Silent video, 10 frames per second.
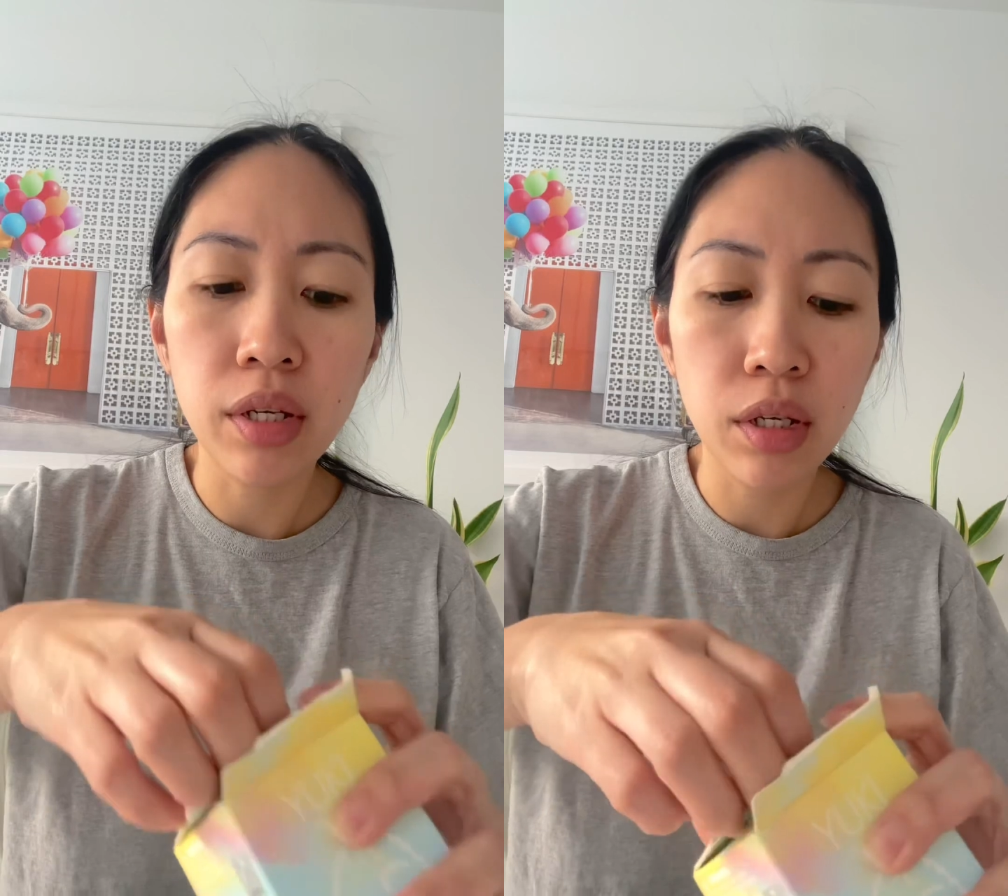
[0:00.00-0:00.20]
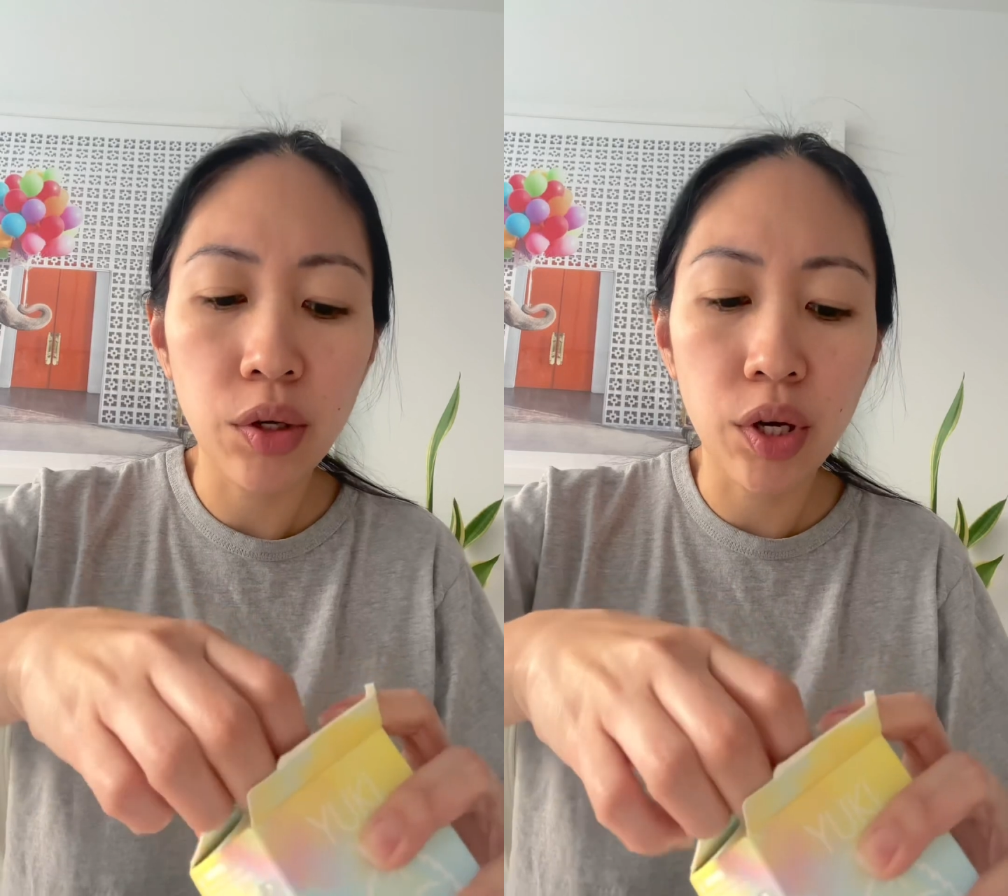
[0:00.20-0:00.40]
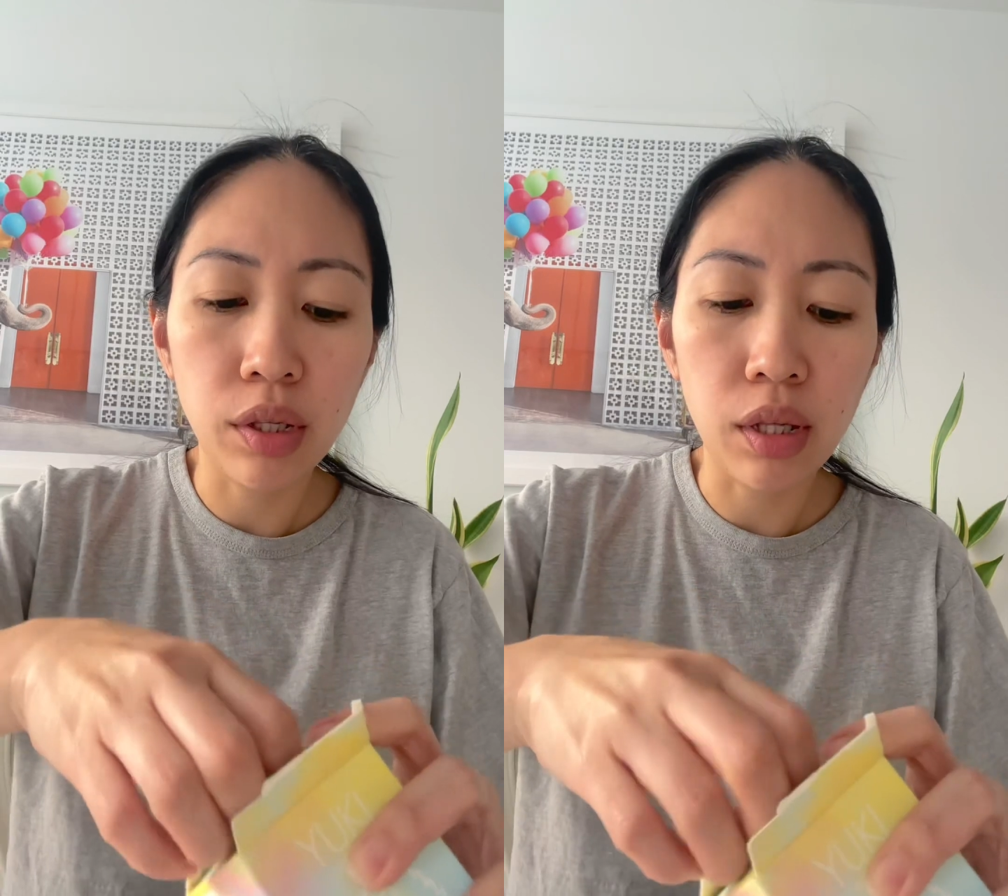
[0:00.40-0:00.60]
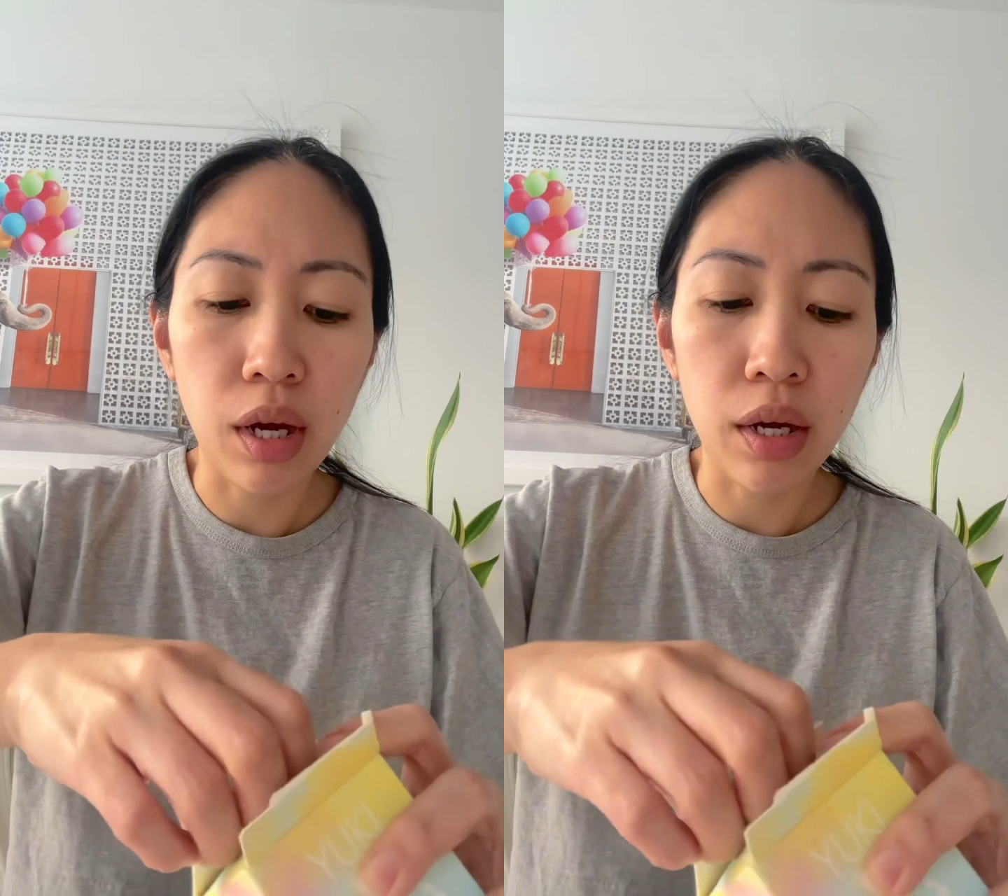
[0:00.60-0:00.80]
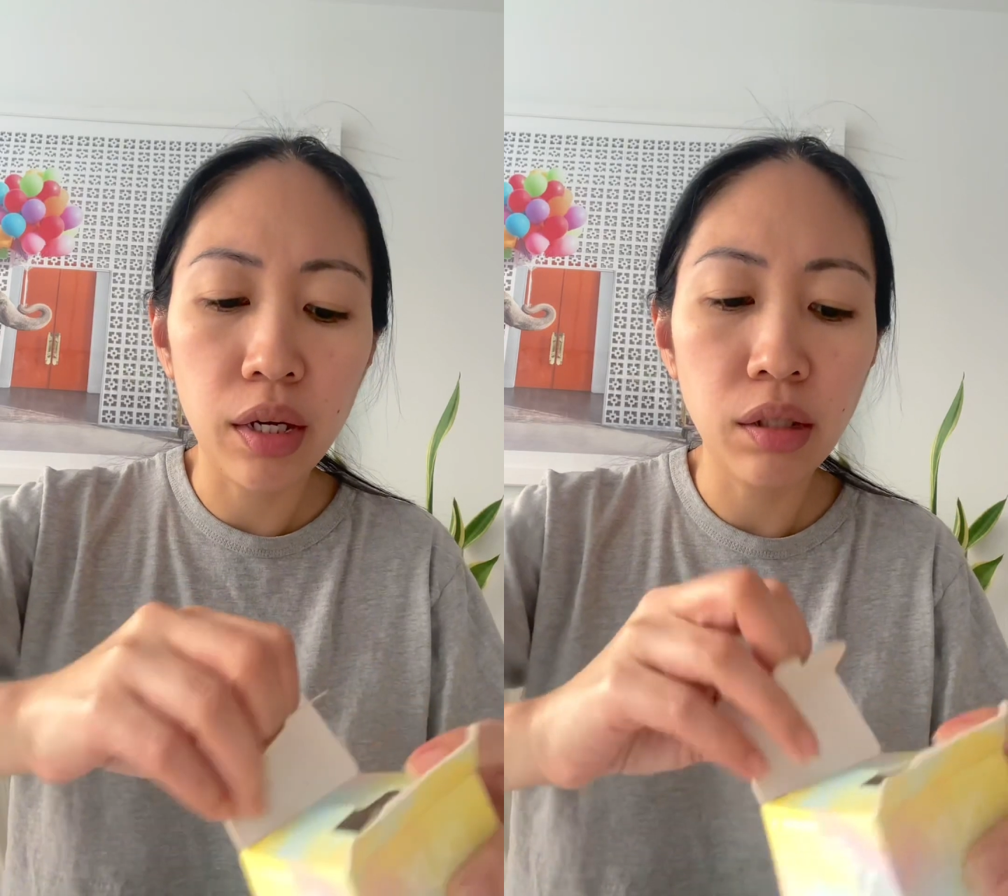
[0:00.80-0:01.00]
and
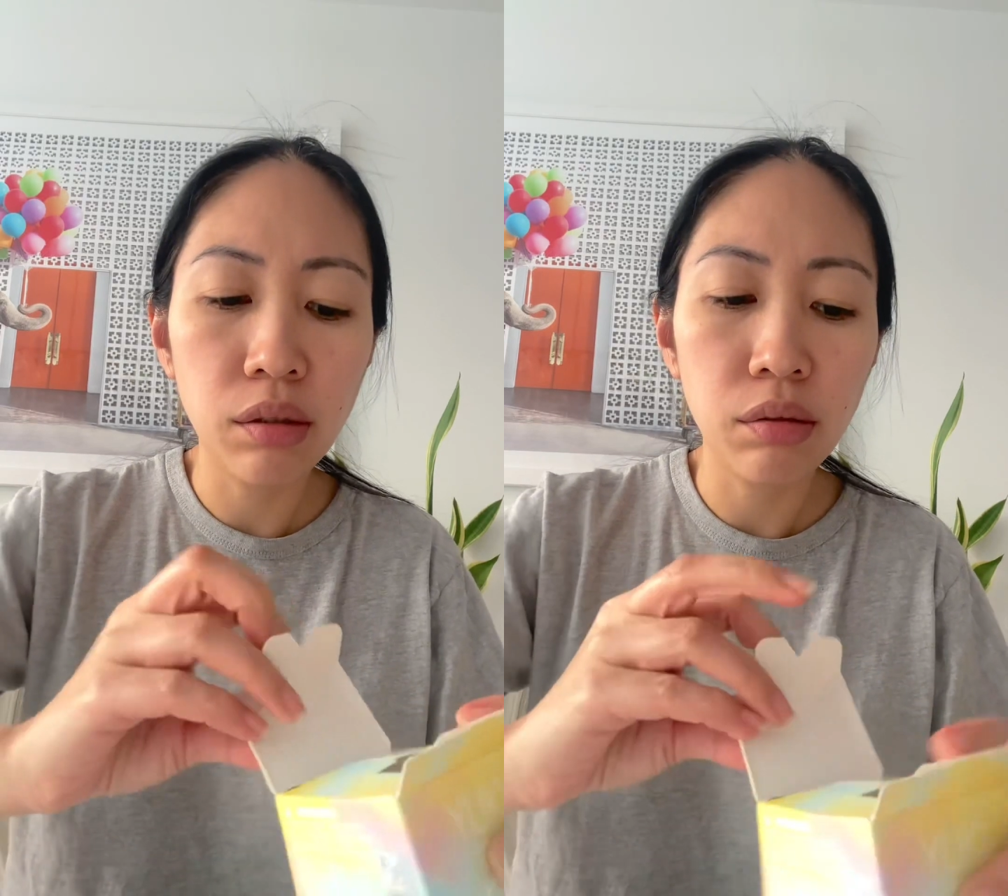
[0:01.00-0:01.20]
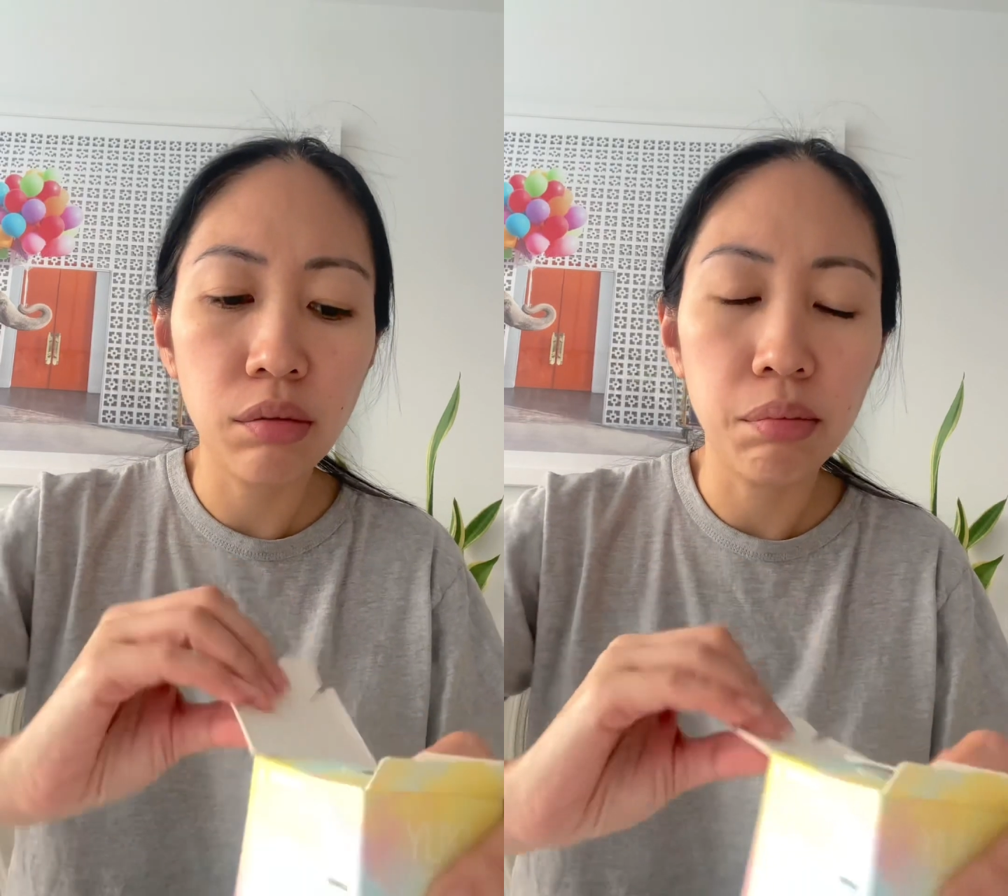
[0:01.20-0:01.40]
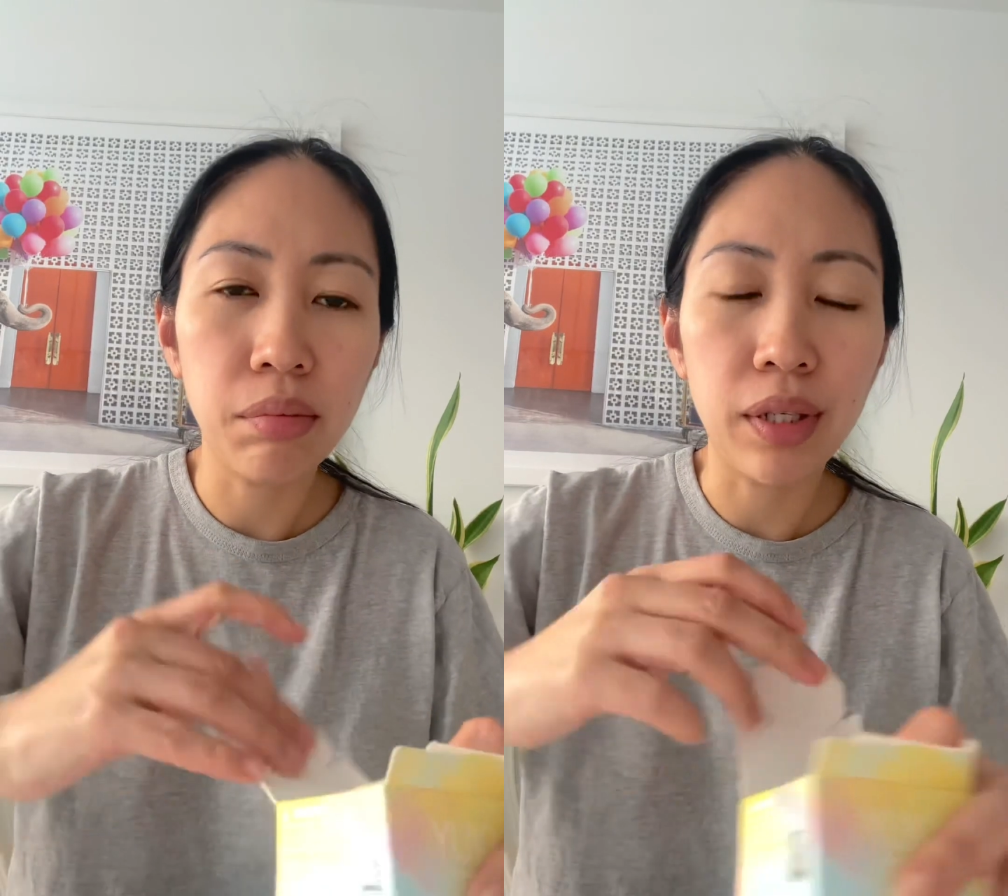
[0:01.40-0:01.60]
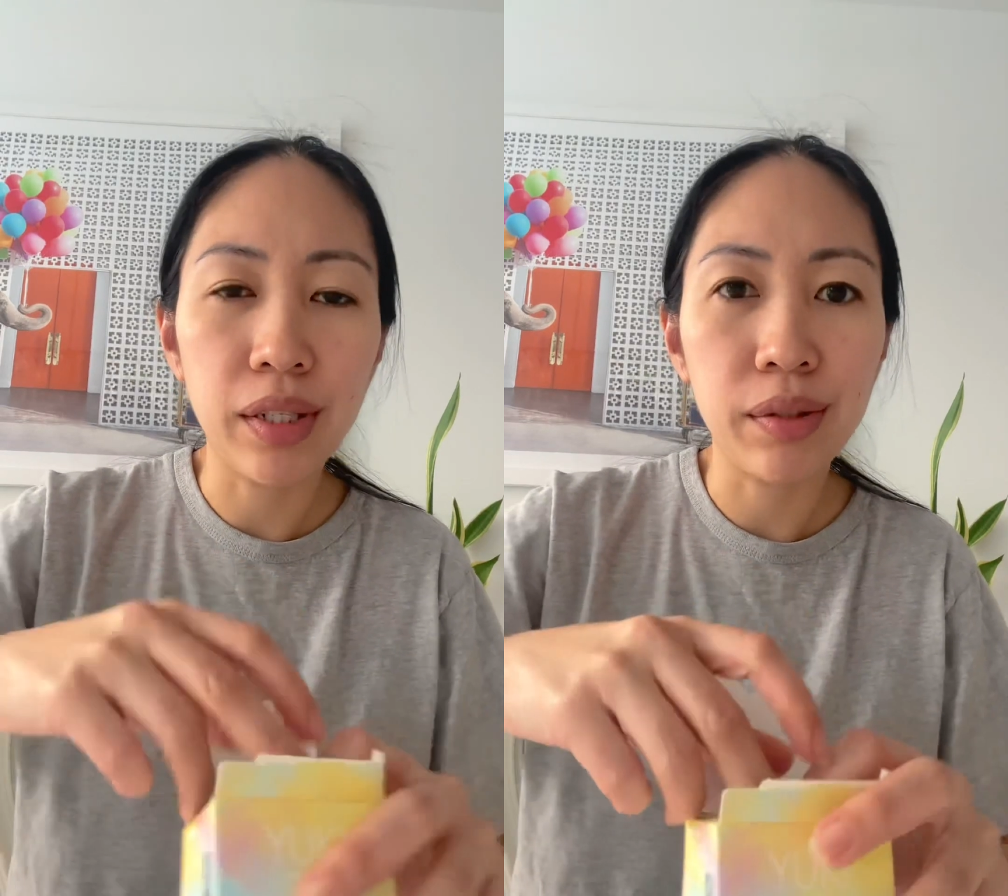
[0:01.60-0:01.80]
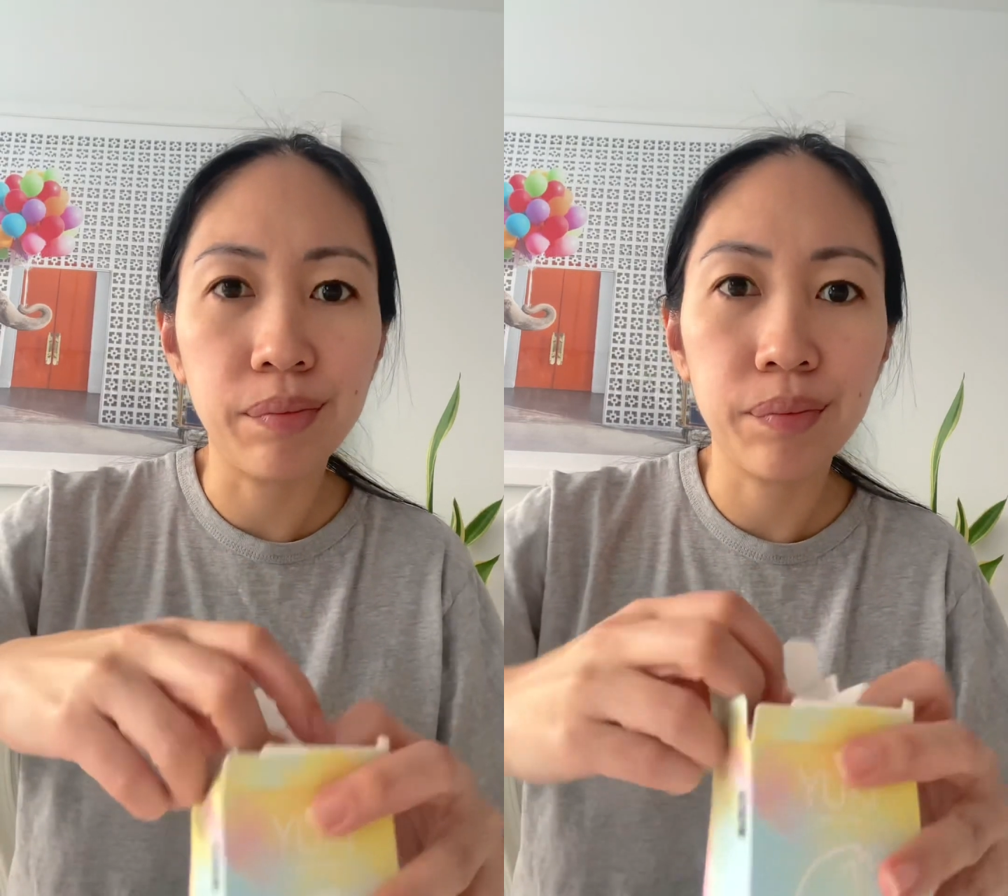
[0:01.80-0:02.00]
online, but